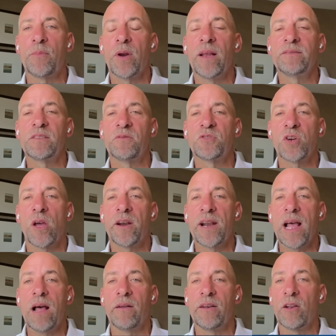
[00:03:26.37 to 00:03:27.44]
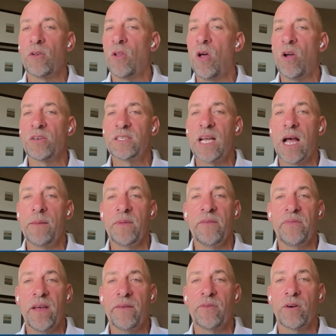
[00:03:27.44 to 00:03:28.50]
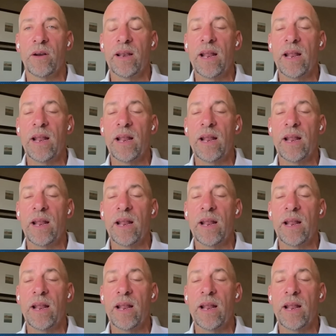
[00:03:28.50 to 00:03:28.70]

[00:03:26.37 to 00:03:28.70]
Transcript: Braves have trotted out in a long time, if ever.